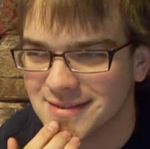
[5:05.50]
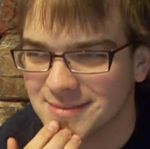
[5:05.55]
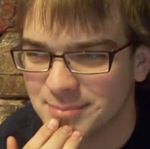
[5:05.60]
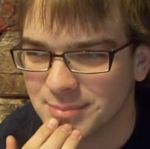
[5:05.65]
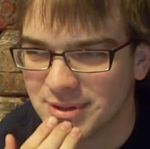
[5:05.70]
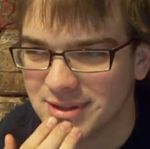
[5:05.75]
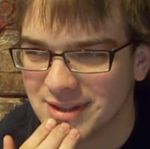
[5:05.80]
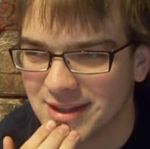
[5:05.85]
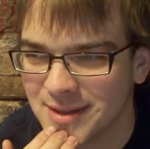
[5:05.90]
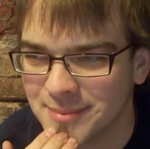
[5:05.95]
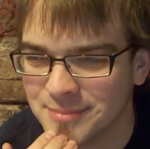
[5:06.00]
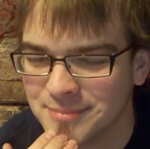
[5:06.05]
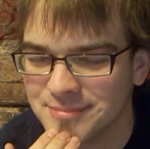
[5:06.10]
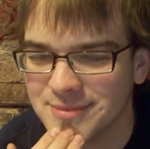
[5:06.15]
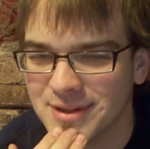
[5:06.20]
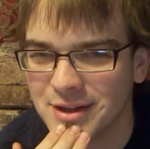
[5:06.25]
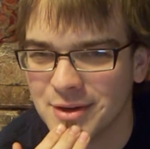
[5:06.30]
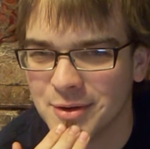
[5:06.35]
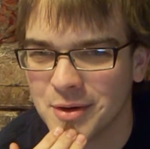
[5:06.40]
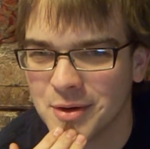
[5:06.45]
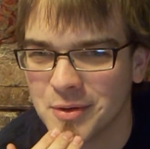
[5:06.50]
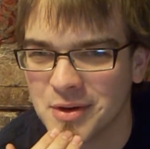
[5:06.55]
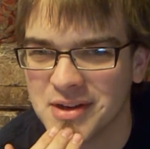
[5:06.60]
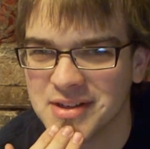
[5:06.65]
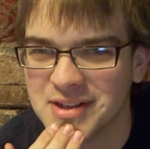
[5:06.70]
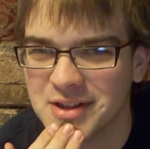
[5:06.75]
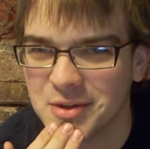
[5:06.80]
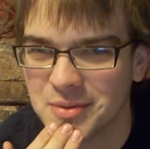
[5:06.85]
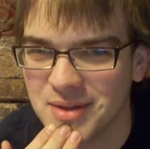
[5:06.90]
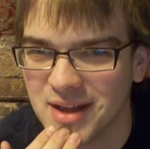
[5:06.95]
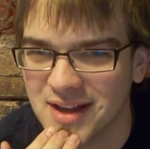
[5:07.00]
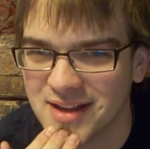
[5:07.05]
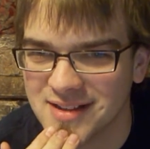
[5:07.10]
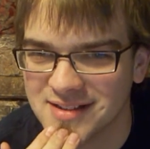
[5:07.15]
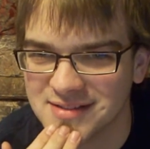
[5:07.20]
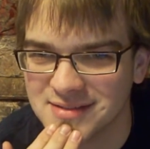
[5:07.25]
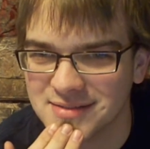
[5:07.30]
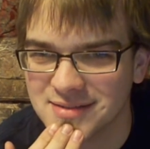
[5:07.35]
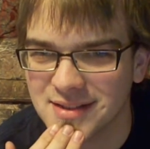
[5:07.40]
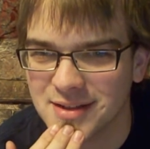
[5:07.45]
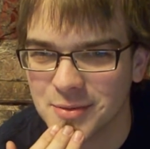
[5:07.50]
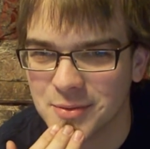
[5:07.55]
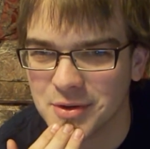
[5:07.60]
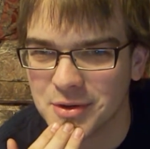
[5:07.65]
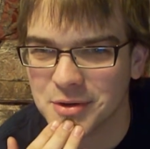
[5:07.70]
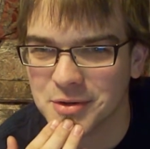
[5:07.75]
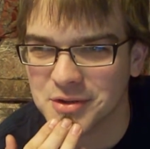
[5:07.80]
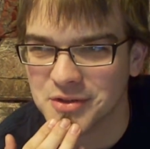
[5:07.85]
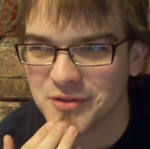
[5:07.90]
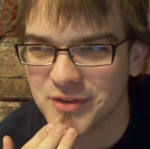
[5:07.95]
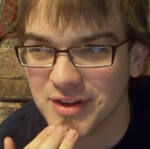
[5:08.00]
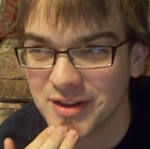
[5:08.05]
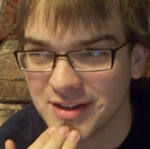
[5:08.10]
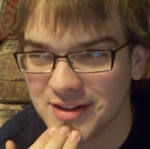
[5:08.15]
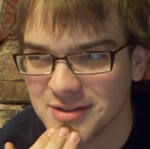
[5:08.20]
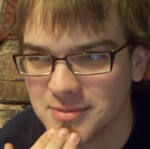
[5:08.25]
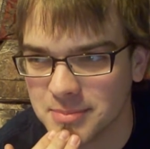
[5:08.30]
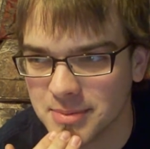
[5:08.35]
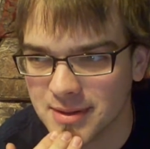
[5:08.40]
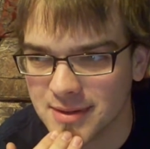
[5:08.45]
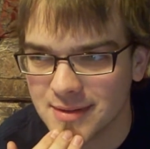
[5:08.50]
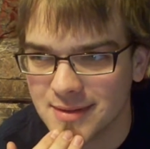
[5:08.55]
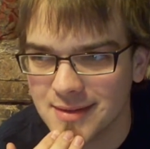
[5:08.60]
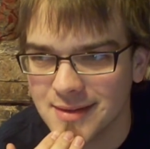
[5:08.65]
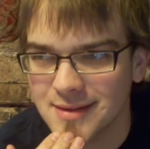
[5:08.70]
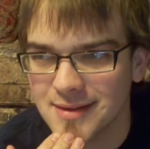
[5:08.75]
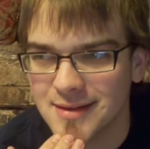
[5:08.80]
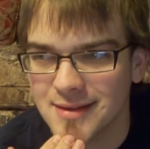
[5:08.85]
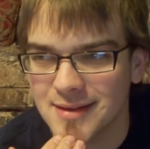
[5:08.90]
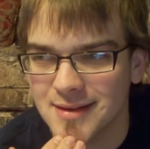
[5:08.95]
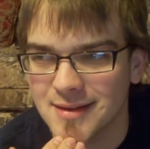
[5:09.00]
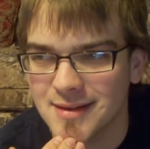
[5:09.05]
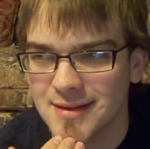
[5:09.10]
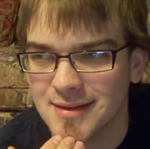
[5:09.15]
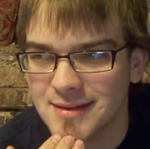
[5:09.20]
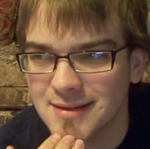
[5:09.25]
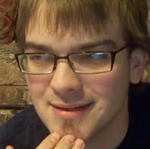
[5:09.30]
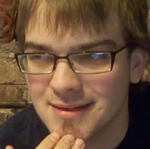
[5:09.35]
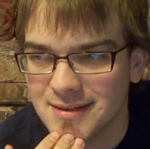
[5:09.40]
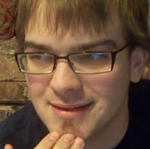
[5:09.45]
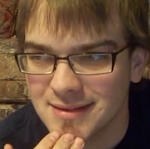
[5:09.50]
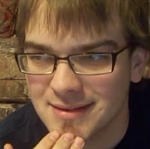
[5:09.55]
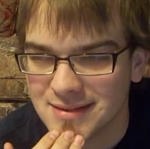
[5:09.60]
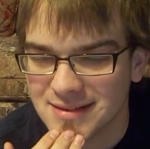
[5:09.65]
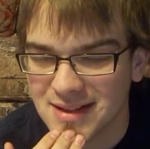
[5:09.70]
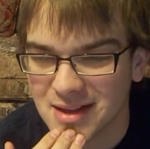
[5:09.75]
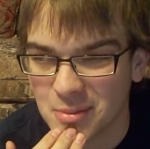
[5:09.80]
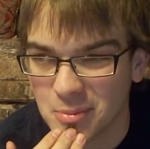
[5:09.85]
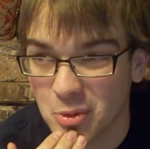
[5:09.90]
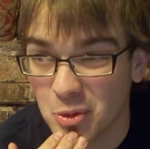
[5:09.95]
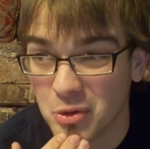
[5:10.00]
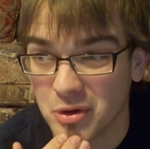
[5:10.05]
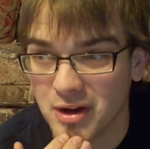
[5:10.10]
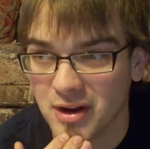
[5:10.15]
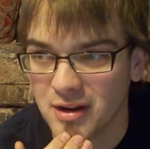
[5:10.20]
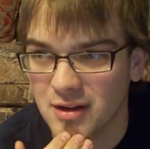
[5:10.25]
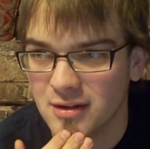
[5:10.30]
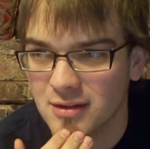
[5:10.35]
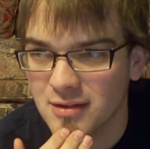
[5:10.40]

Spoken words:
But I don't want to tell him that because I don't want to hurt his feelings, but it's kind of boring.